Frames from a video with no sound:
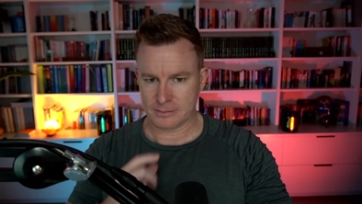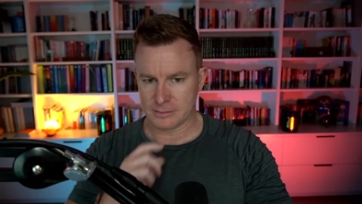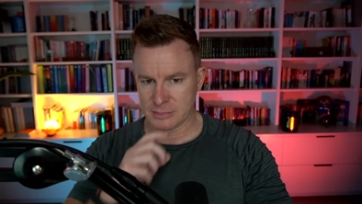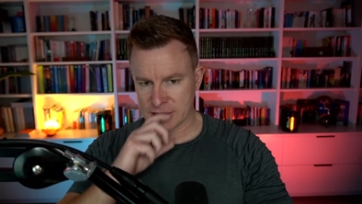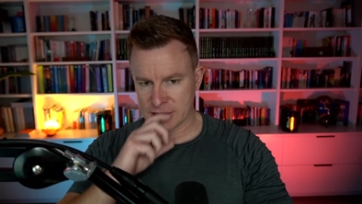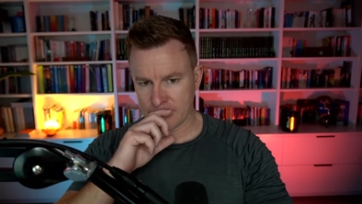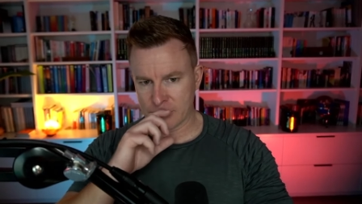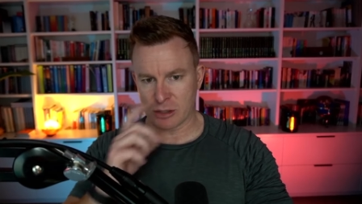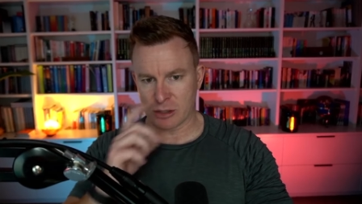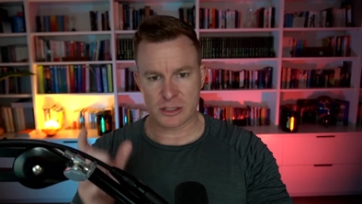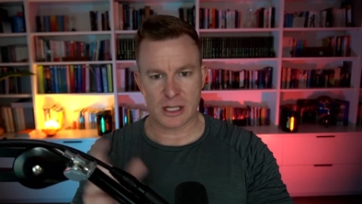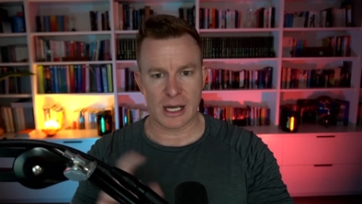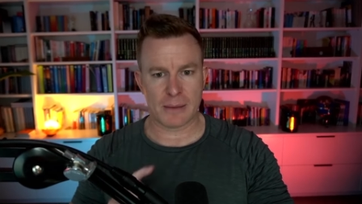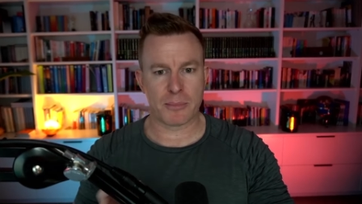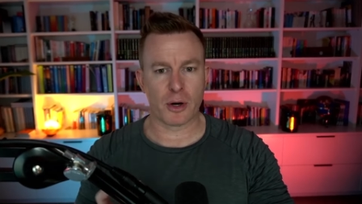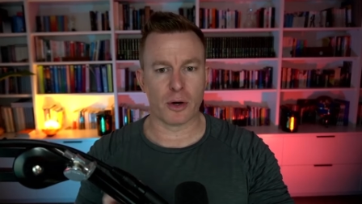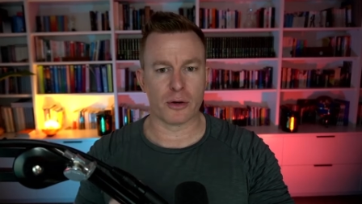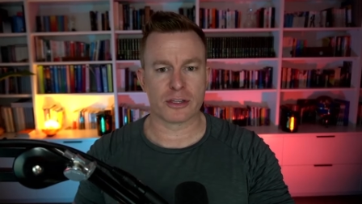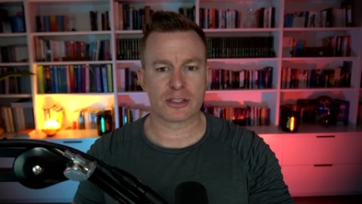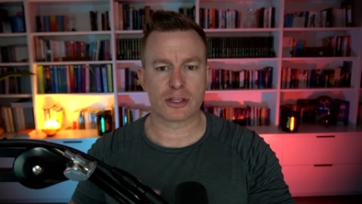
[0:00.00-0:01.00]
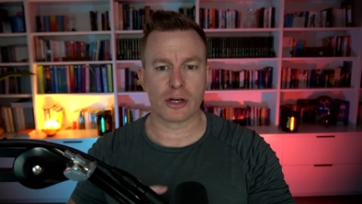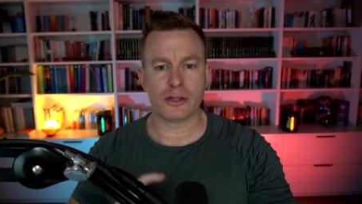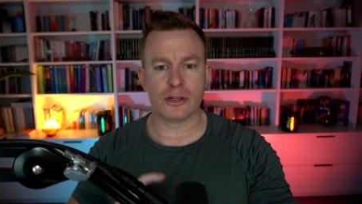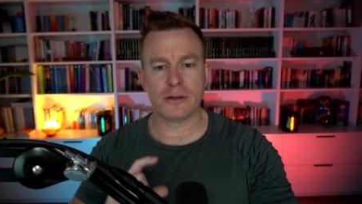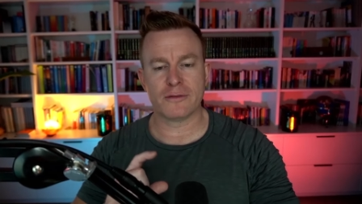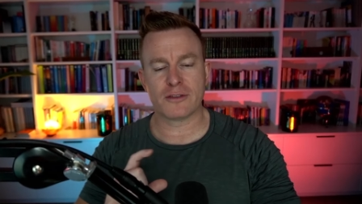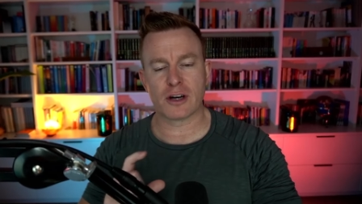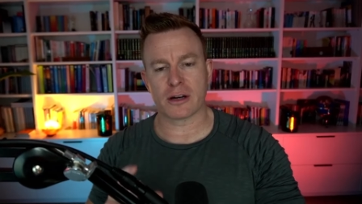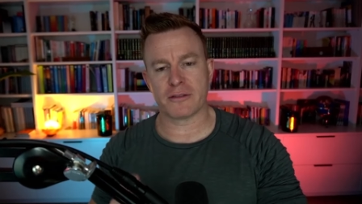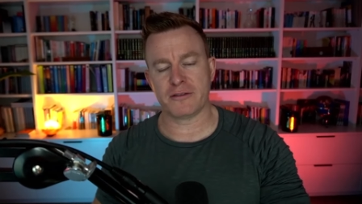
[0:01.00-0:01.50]
Some dogs like both. So you've
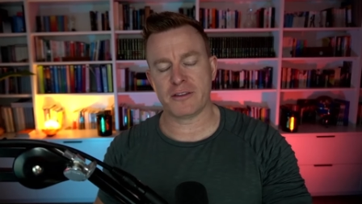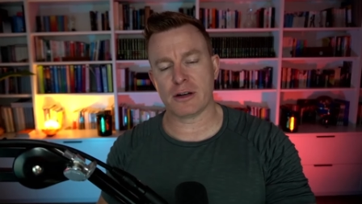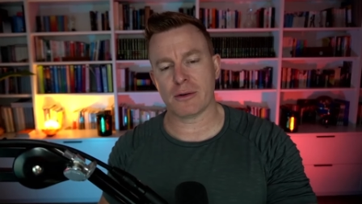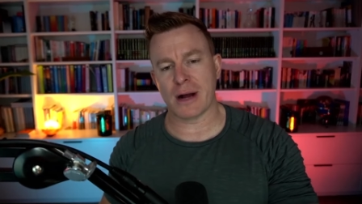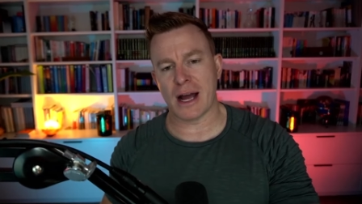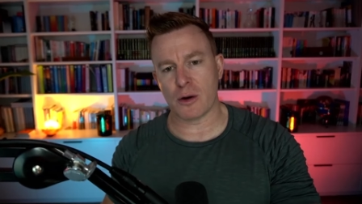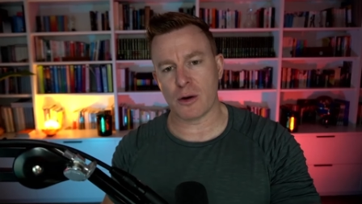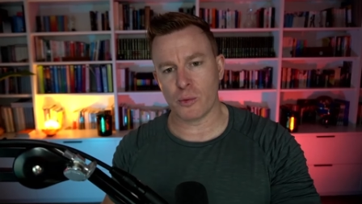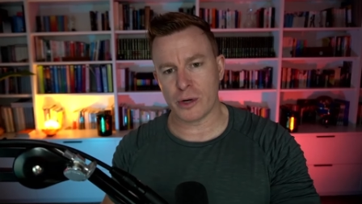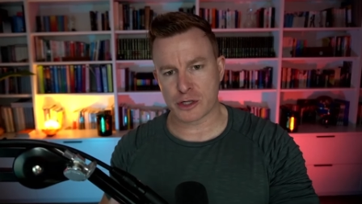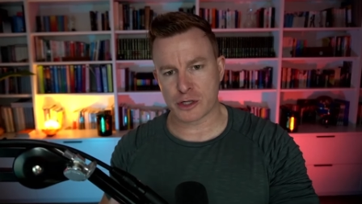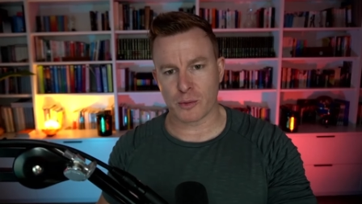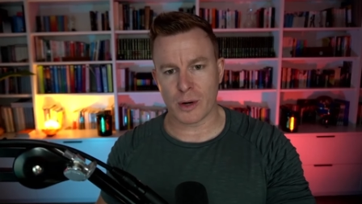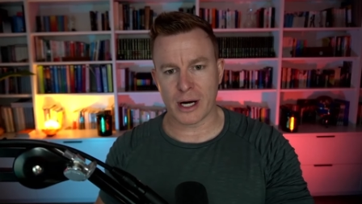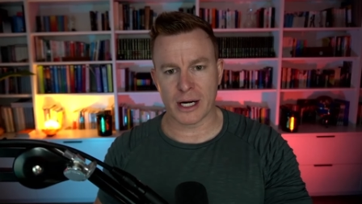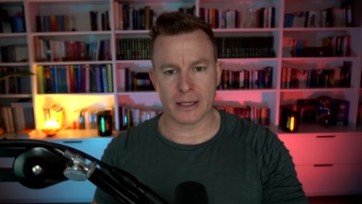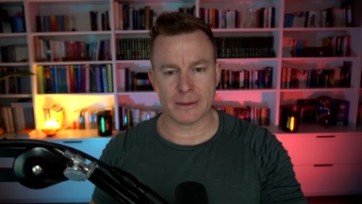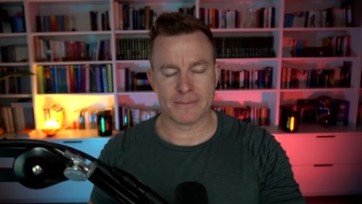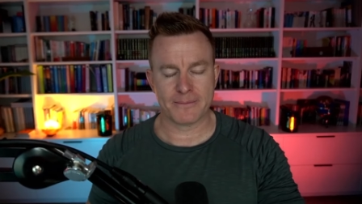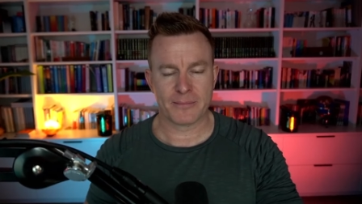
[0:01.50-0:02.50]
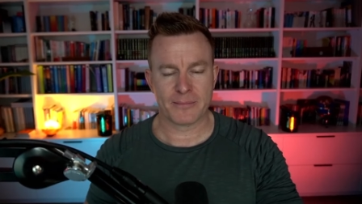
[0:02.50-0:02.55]
got to figure out which one.